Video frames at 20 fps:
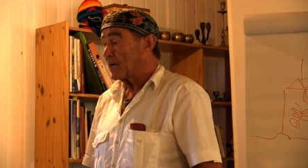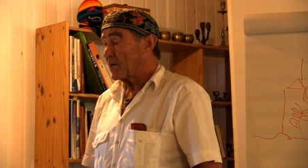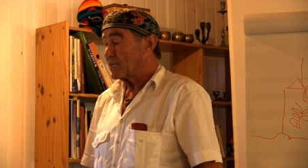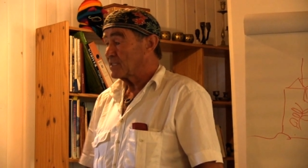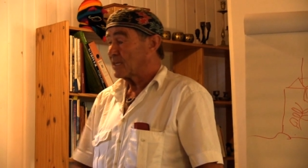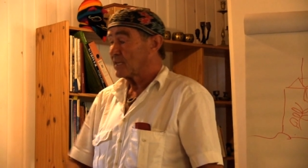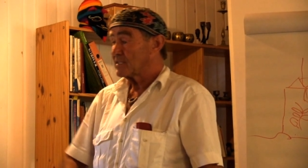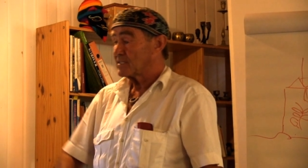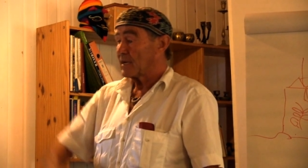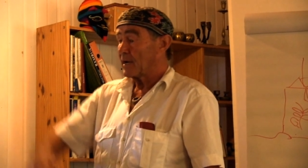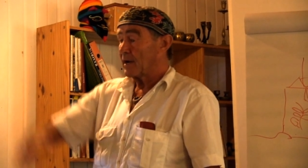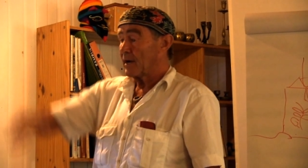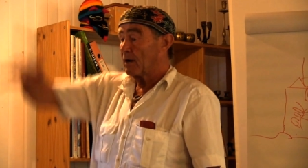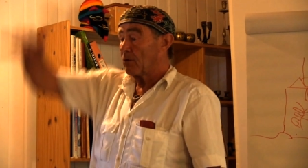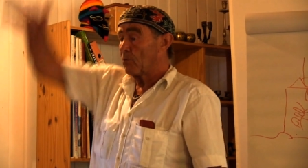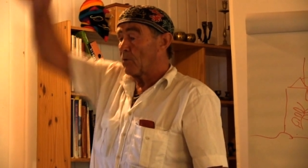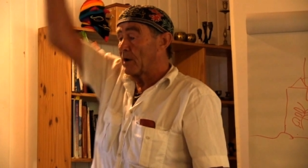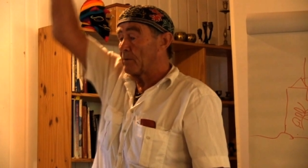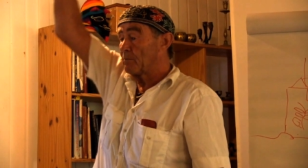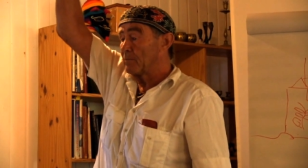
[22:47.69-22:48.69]
I think they are
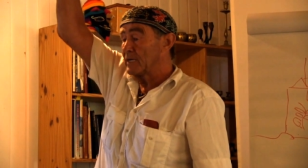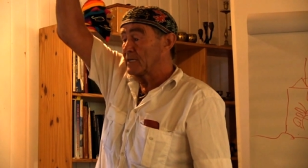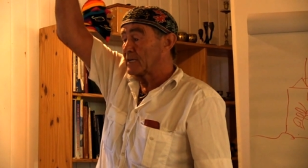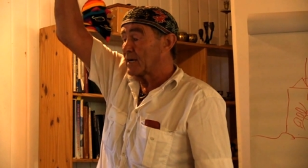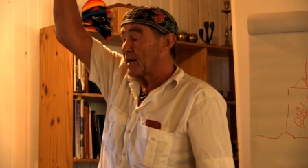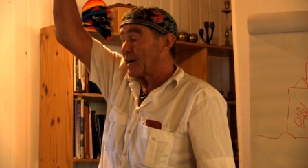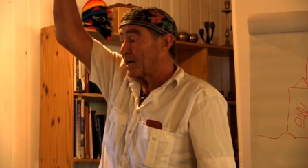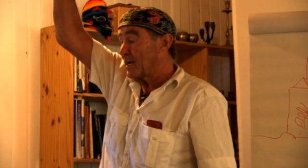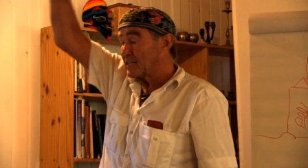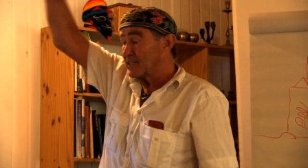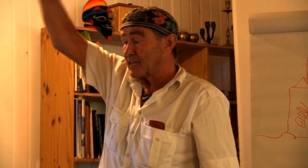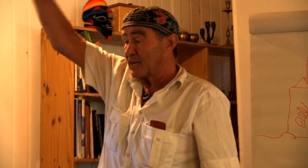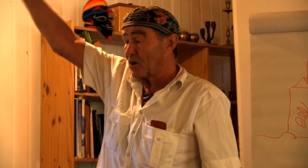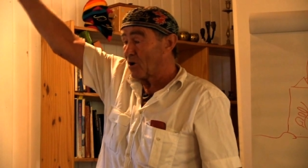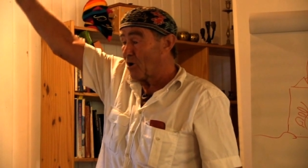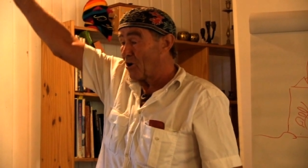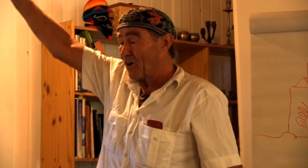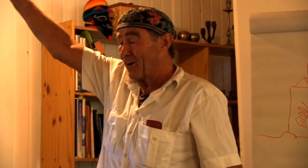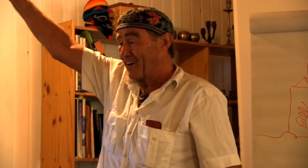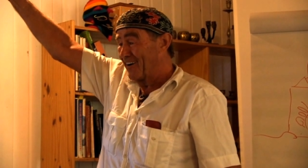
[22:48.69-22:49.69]
1.80 meter
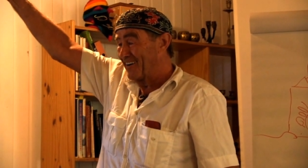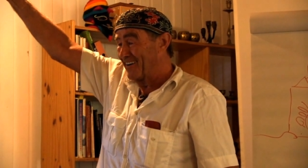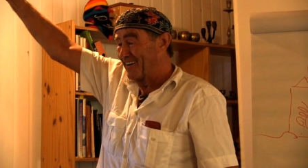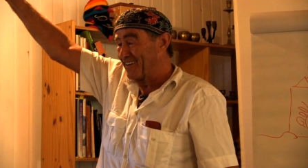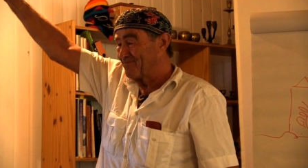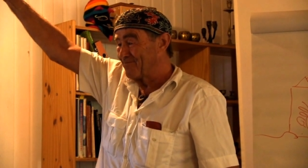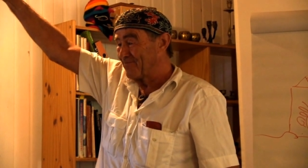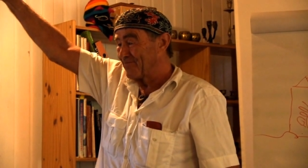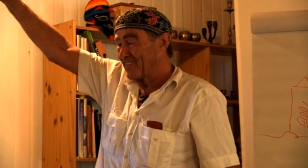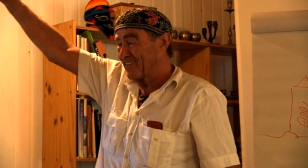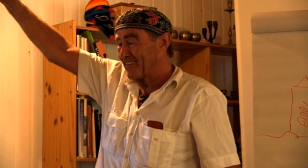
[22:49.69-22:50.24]
long. Huh?